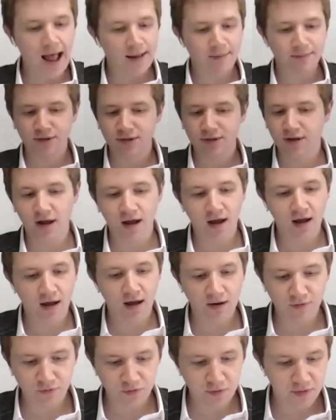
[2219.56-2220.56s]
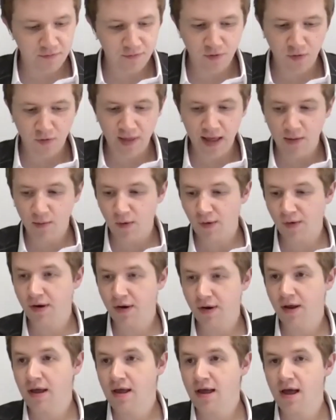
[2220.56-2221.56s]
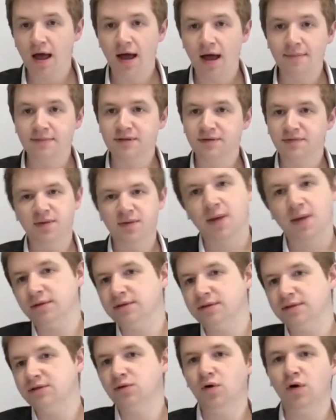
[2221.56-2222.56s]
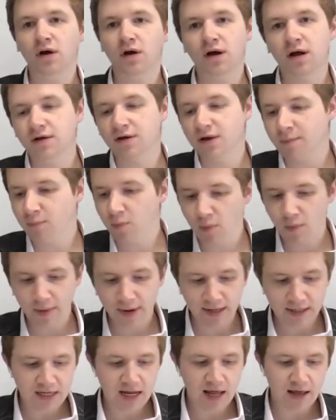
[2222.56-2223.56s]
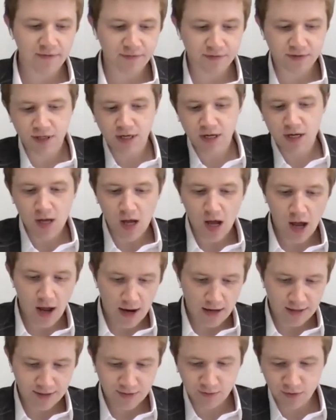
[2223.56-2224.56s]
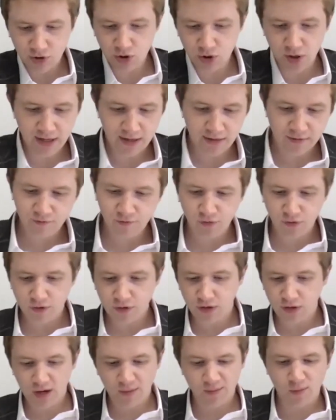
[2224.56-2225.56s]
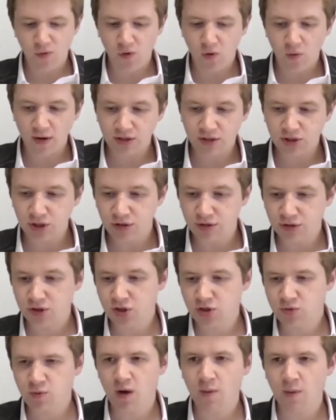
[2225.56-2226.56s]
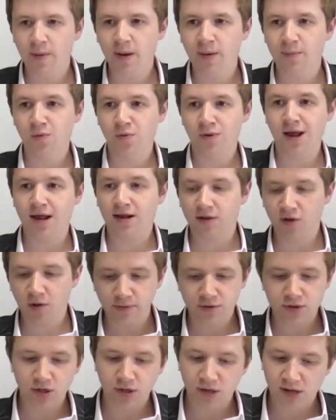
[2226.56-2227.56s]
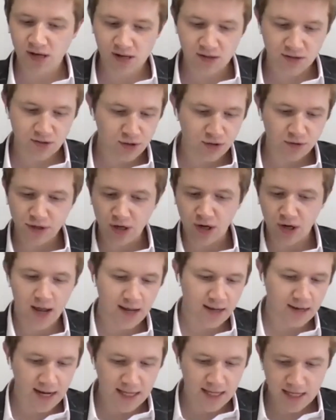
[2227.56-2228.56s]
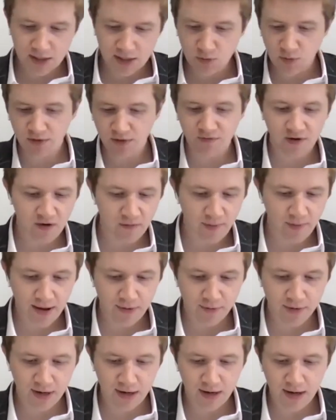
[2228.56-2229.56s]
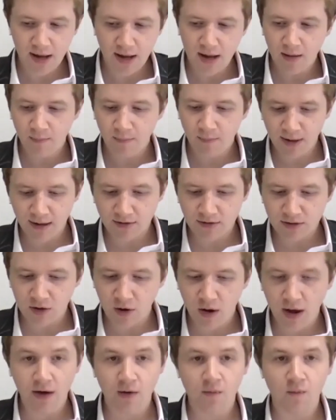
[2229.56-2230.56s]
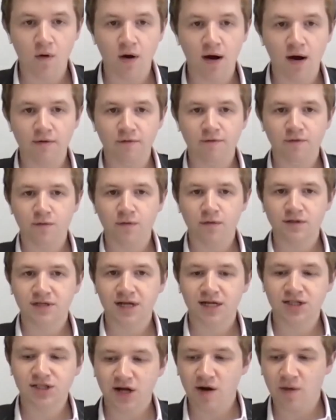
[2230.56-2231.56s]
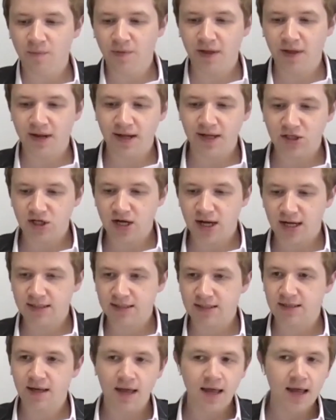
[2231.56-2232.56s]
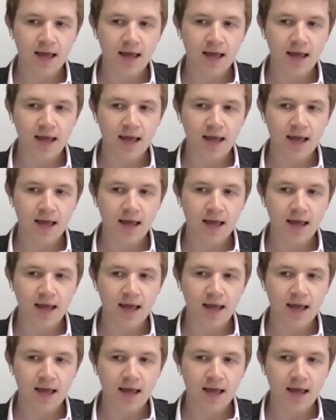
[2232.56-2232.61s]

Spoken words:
absolutely. I agree with you on that one. So I we've still got a couple more minutes left. So we just try and get through a couple more questions just while people get the opportunity to donate, get their £25 in, bit.ly/helpthenhs.